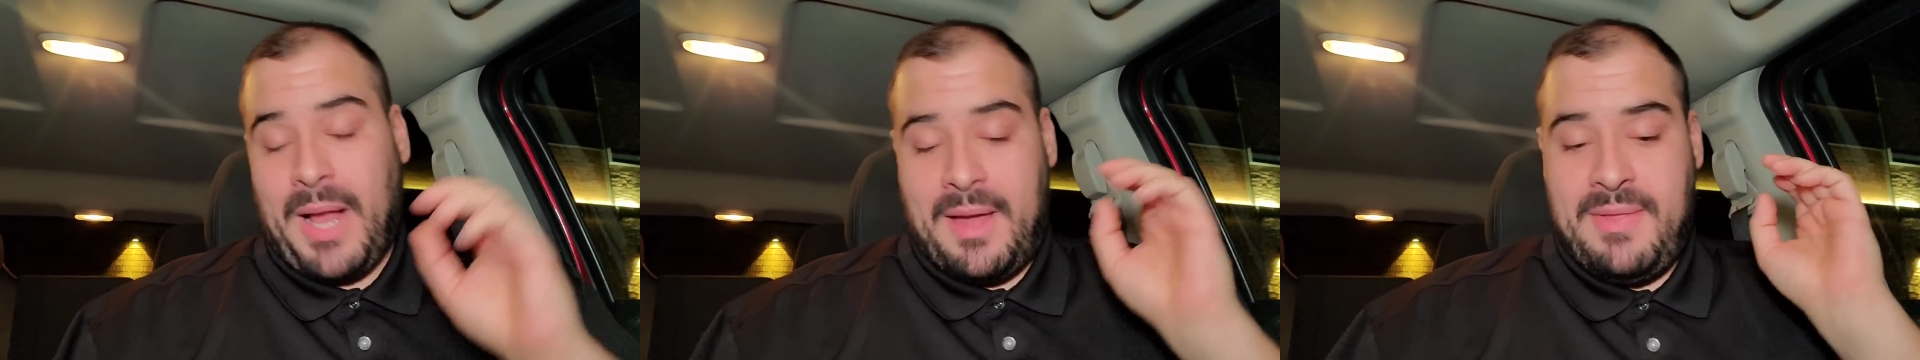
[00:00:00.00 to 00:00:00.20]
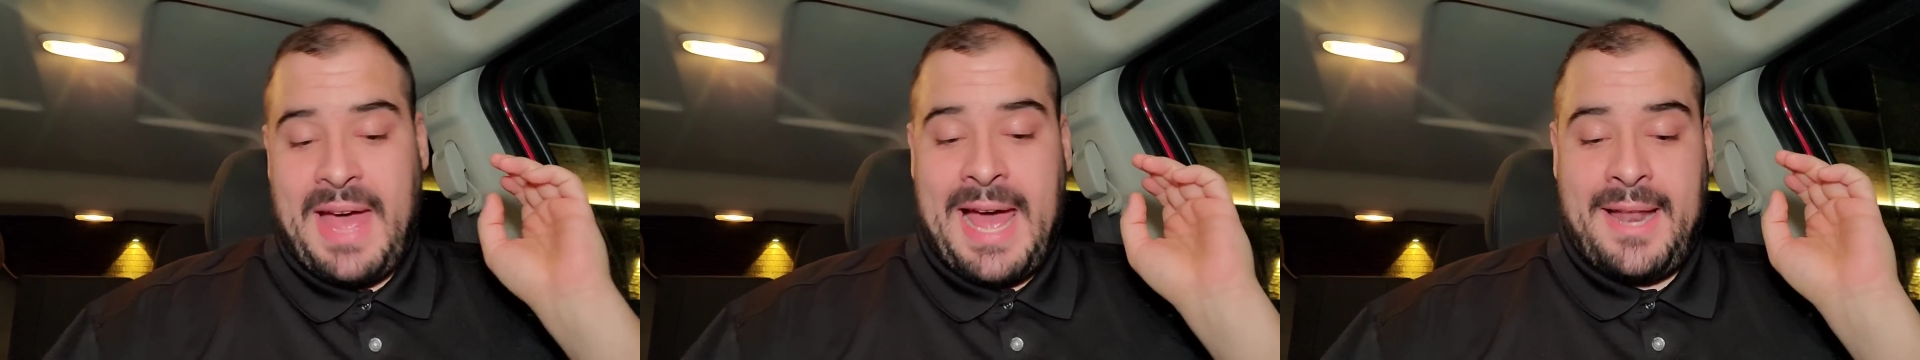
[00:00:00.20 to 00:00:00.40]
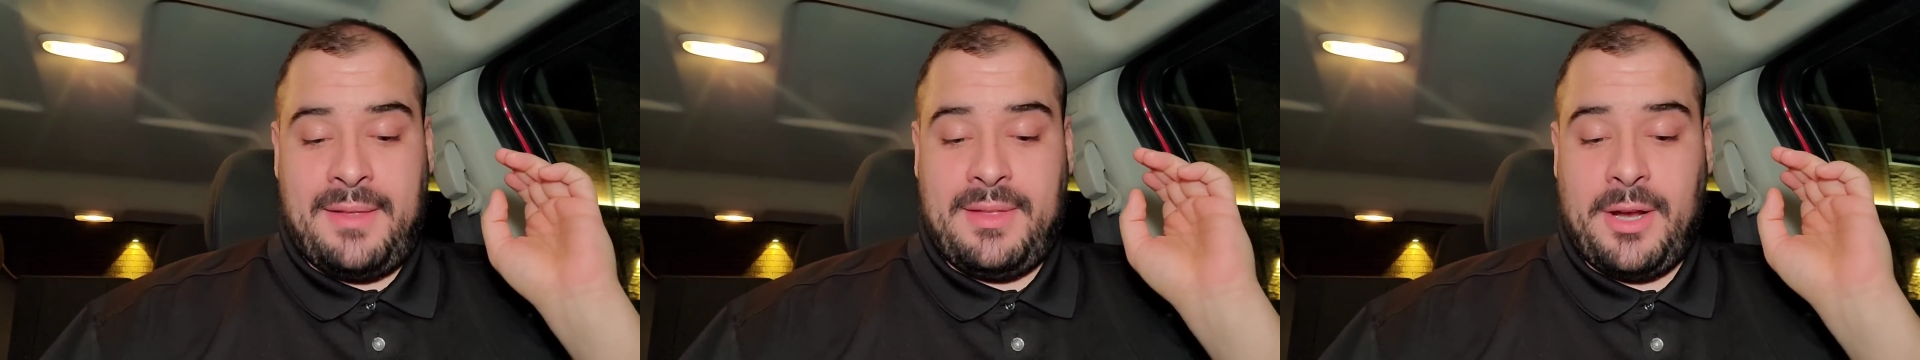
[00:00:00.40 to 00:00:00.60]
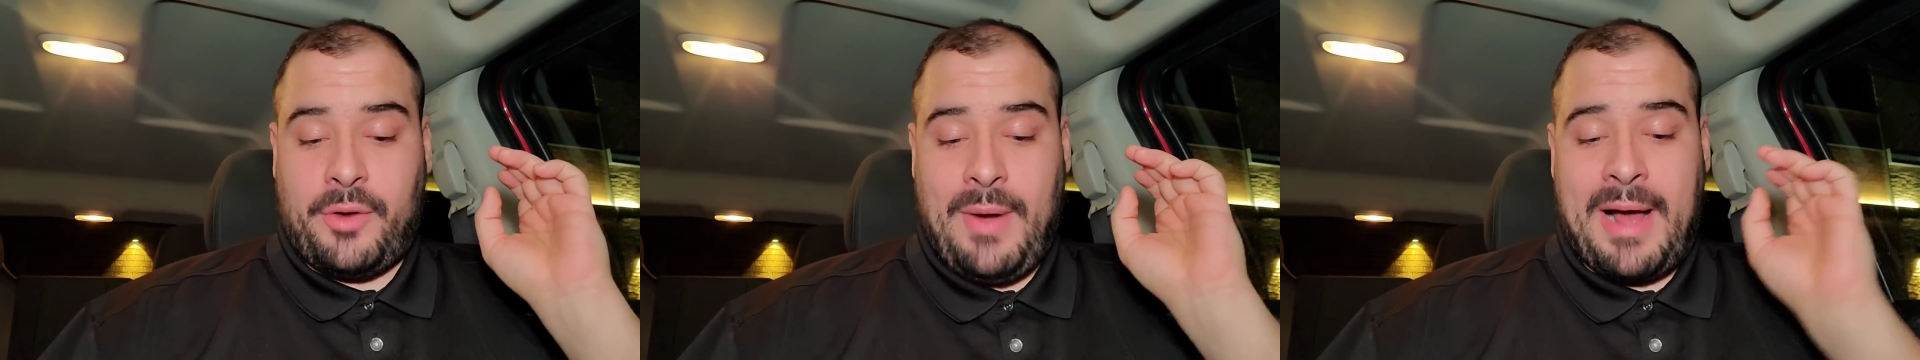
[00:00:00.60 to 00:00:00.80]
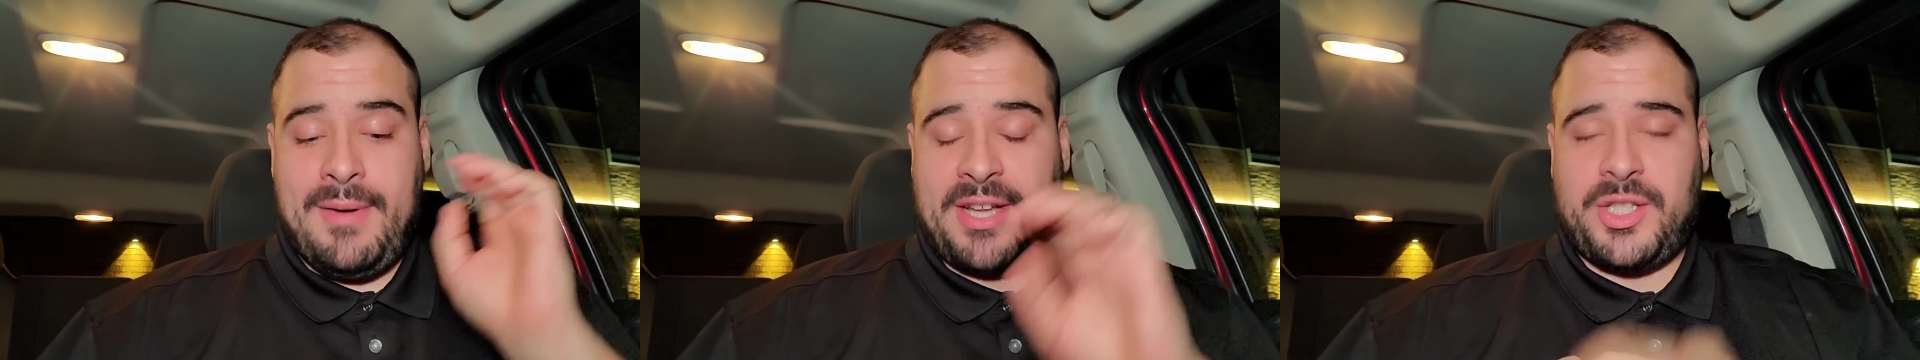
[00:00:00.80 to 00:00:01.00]
that the
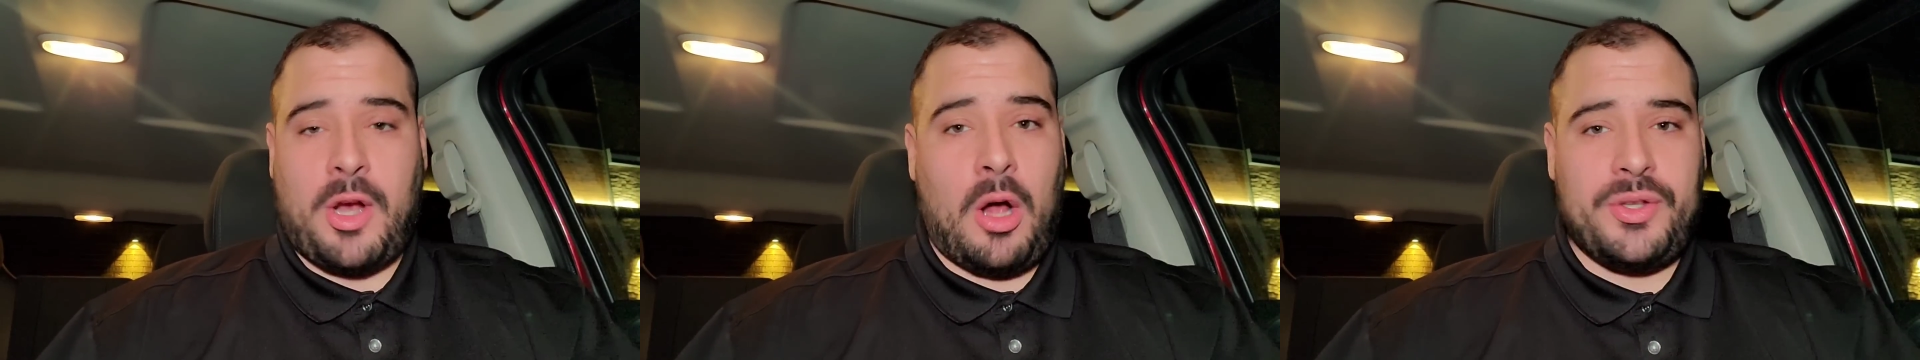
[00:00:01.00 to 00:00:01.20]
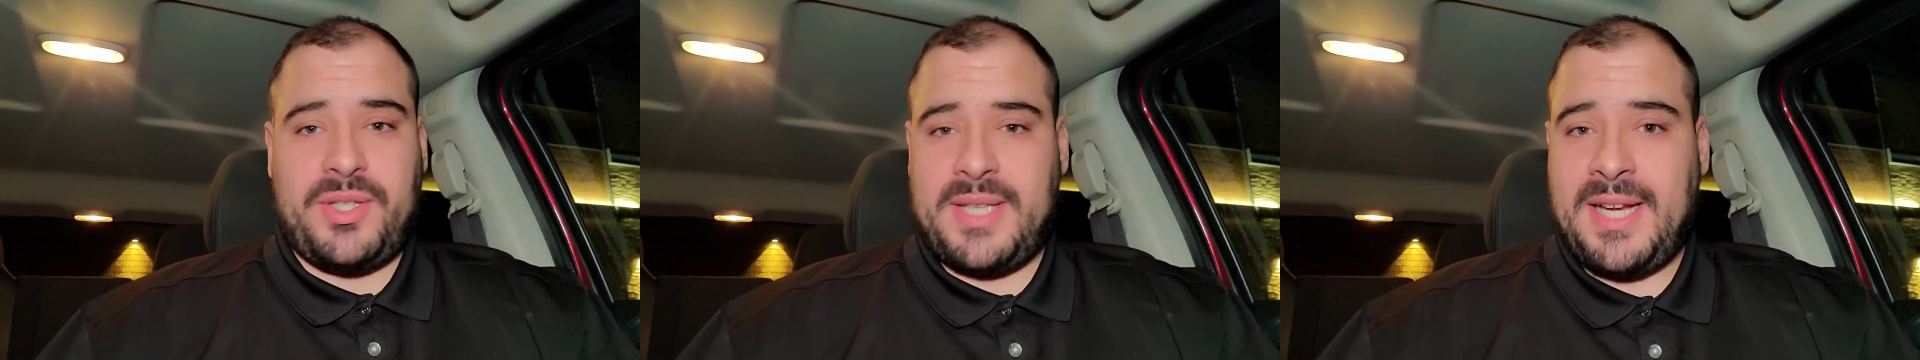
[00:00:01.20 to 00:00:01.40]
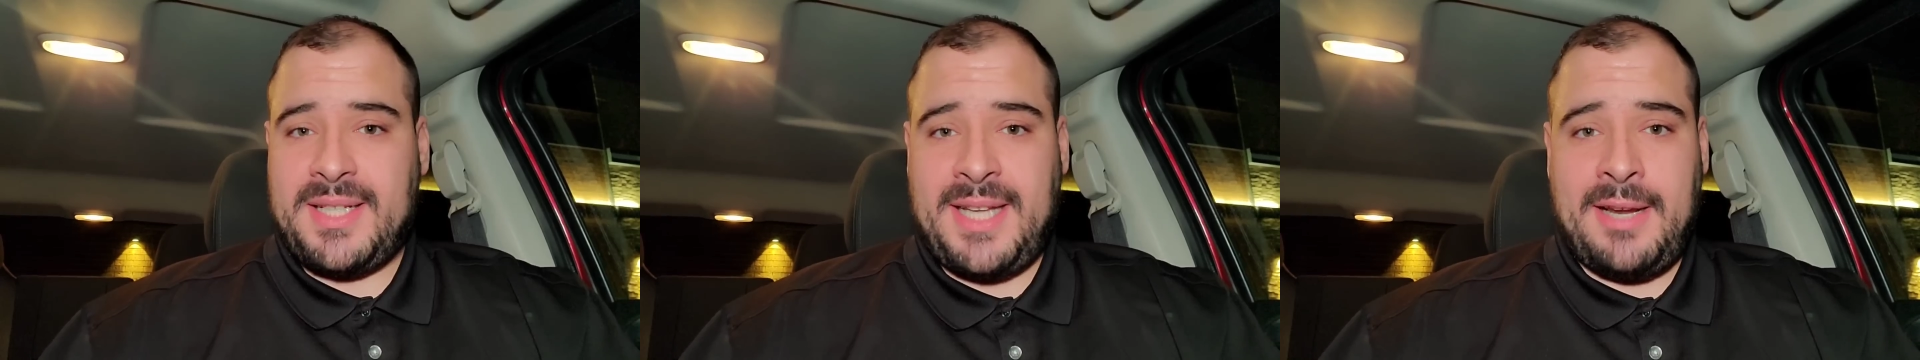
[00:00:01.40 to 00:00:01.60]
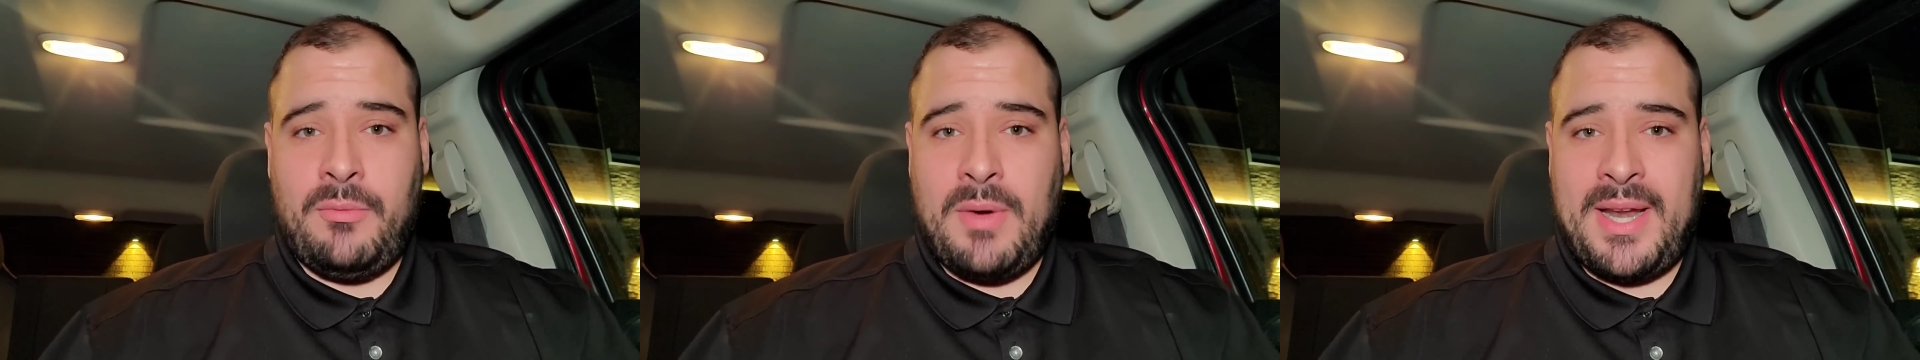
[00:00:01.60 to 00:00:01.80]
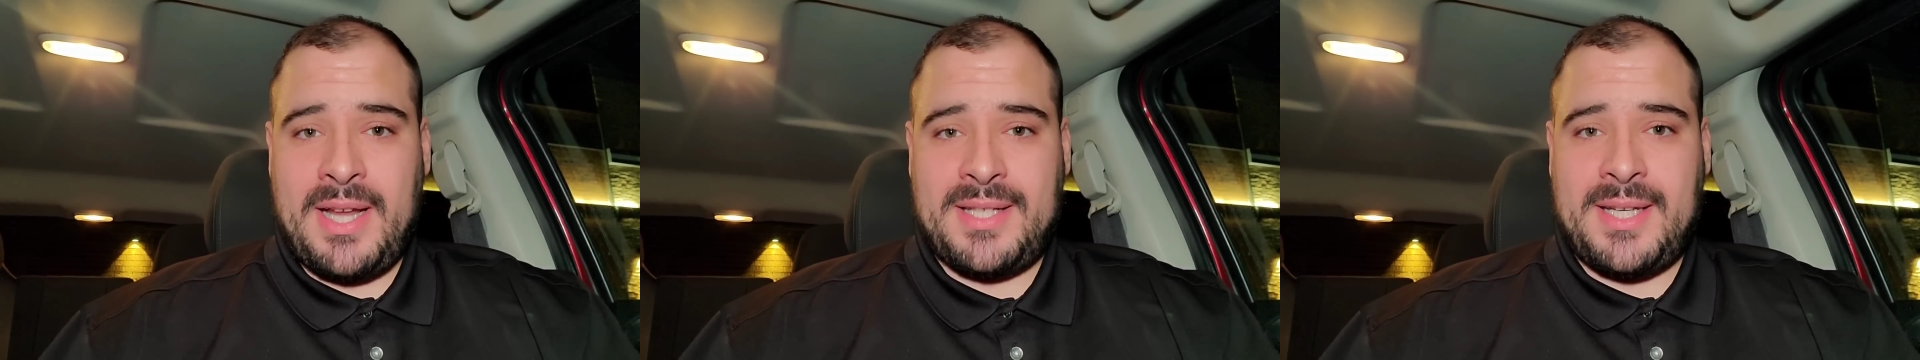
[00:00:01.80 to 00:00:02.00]
Crown has called 16
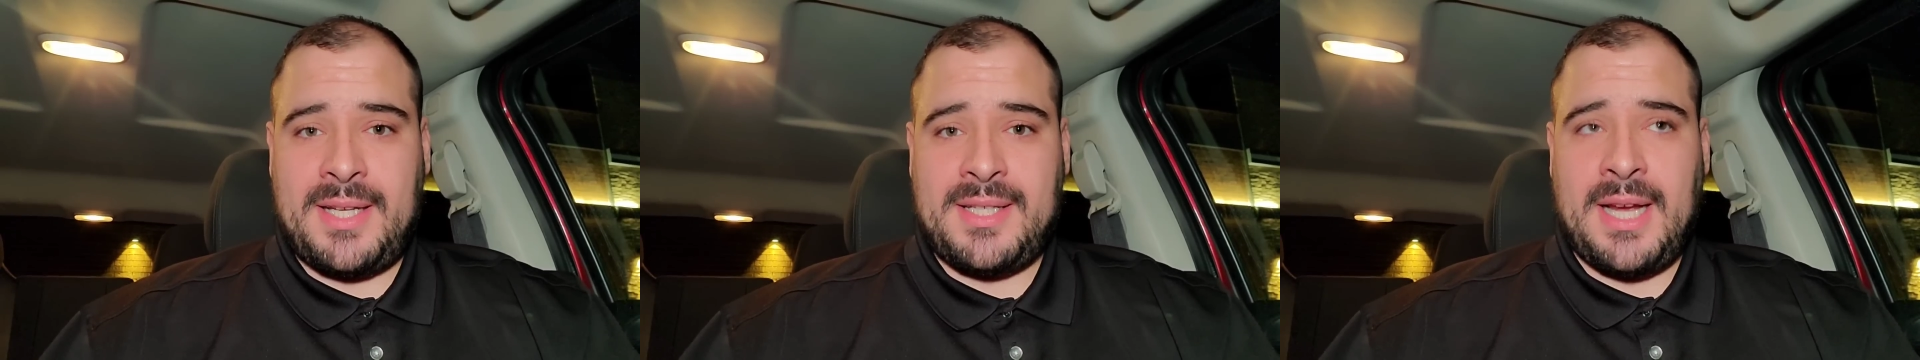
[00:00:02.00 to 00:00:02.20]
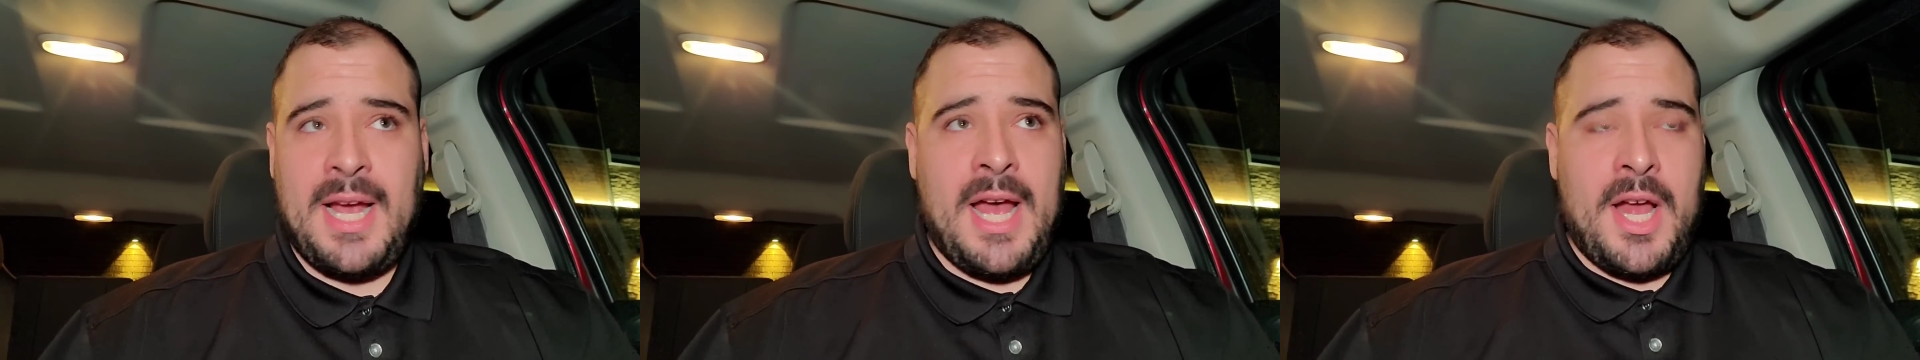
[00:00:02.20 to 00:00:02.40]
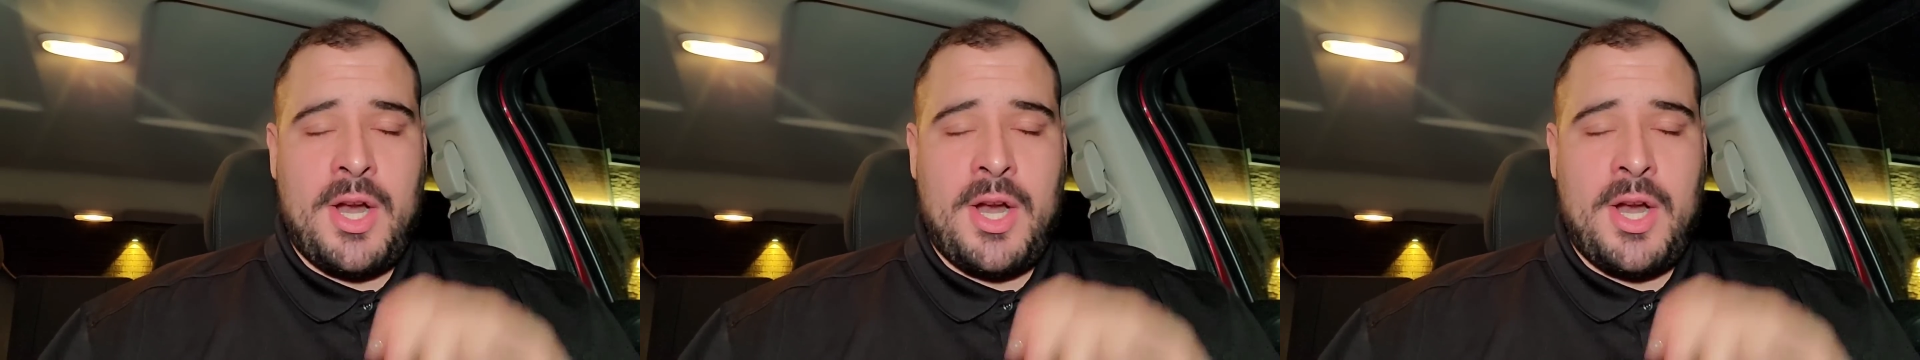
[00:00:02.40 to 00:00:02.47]
witnesses.